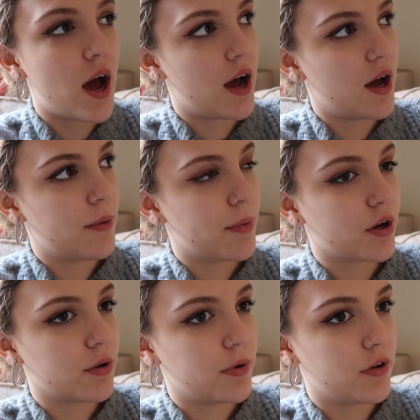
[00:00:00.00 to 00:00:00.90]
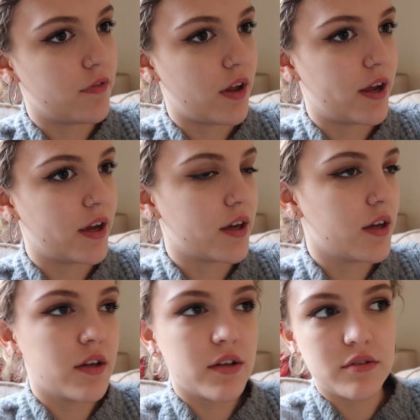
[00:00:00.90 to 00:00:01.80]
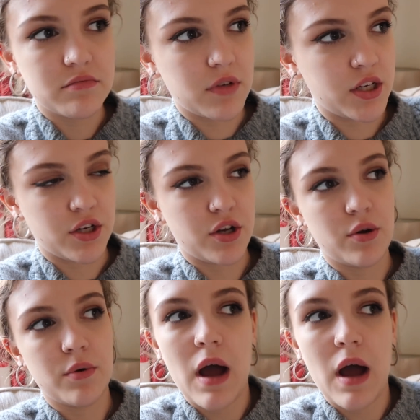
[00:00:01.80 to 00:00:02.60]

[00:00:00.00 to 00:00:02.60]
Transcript: a couple of like, I don't know,